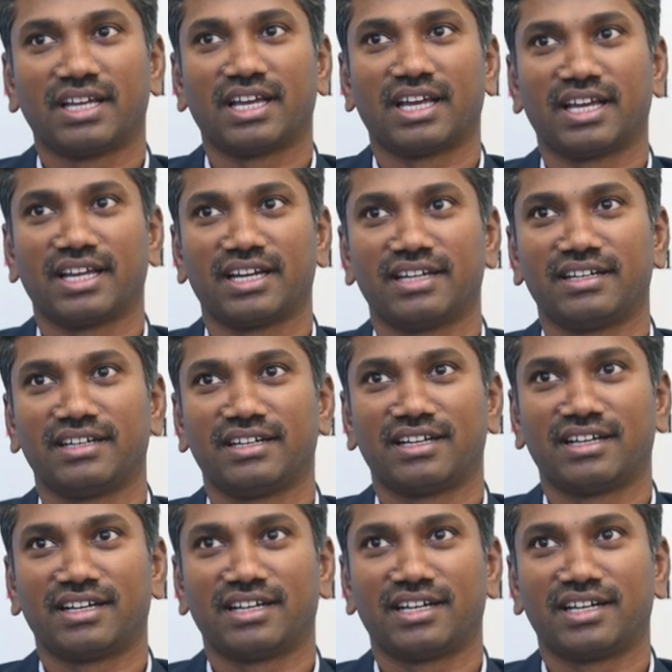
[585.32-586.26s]
and
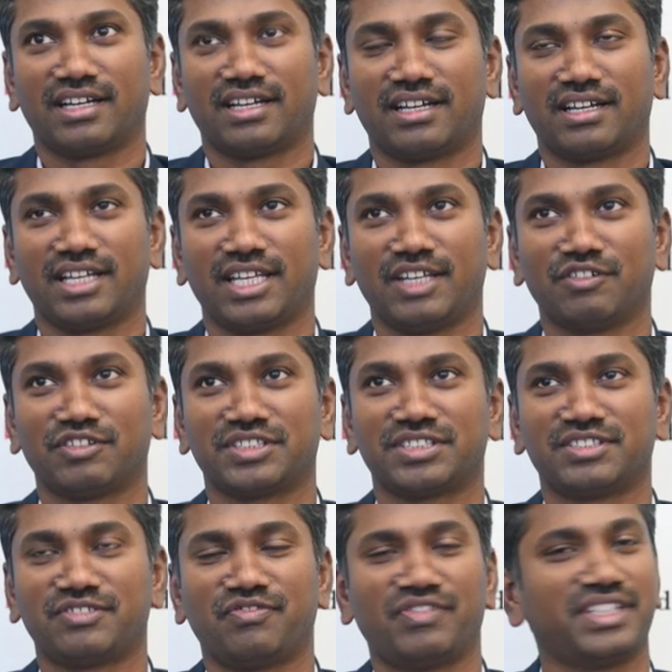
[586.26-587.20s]
uh, he
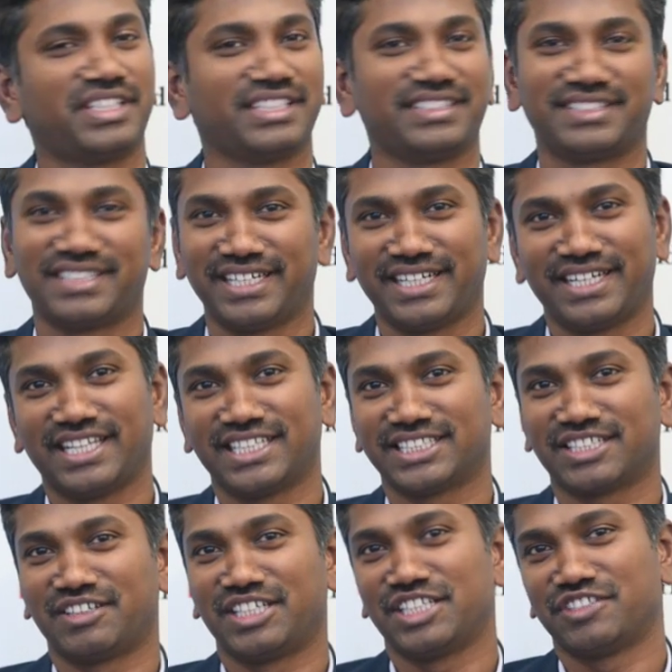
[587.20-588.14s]
was fit in three
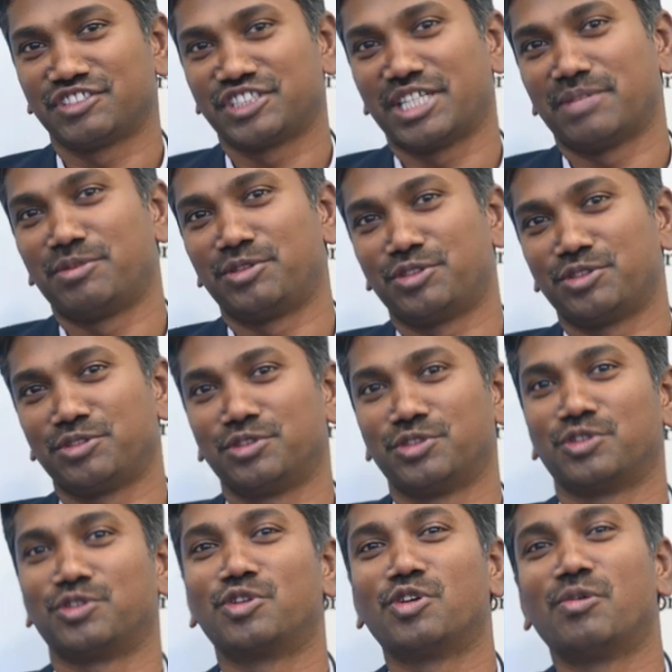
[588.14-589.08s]
days, and he was able
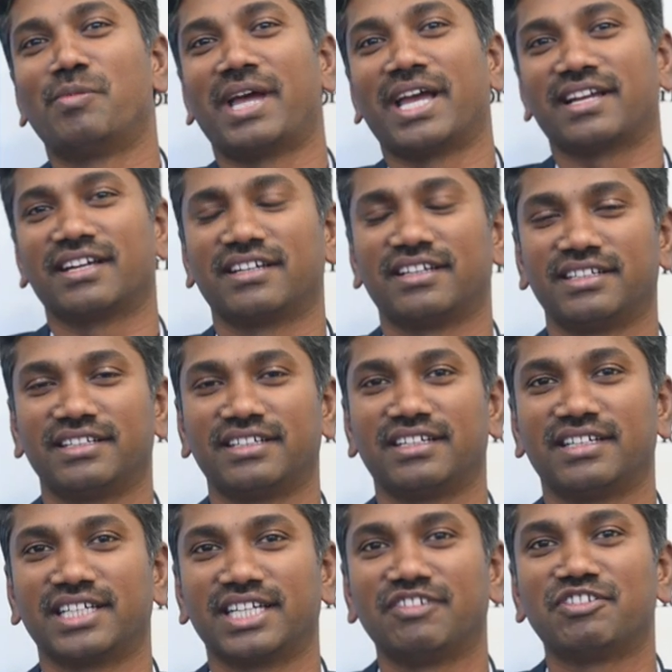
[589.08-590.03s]
to go back and
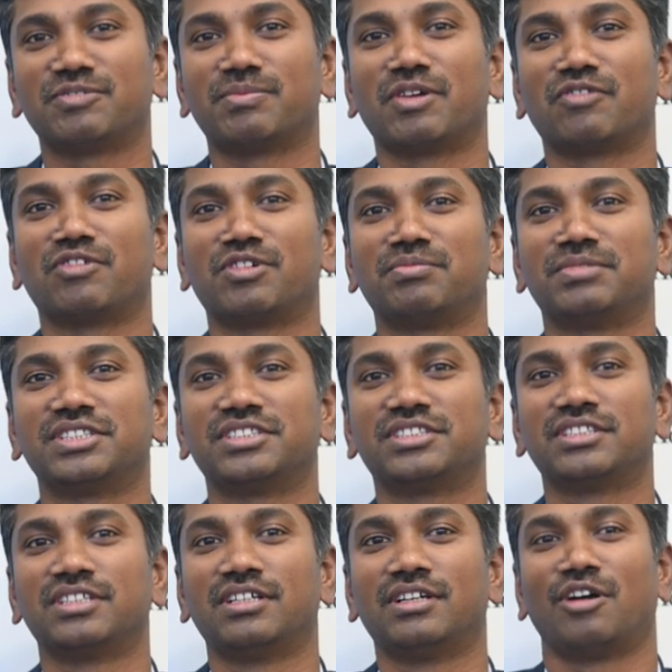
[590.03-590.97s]
uh, give his performance
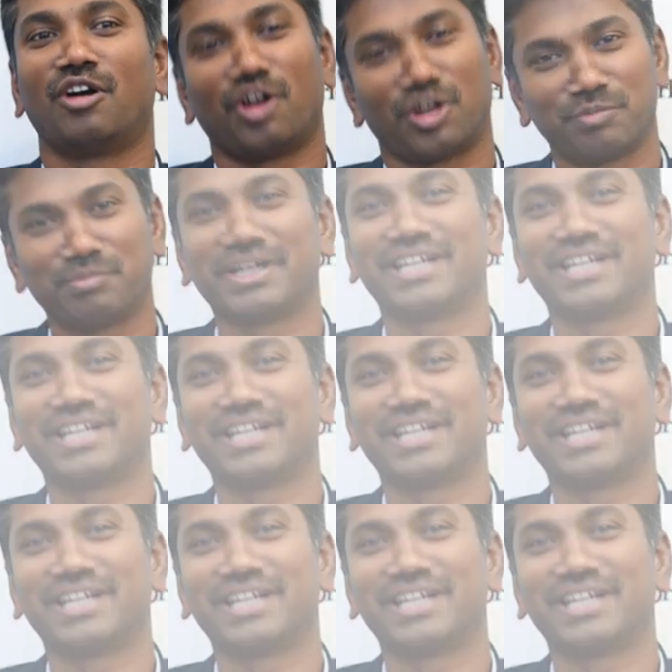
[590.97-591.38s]
on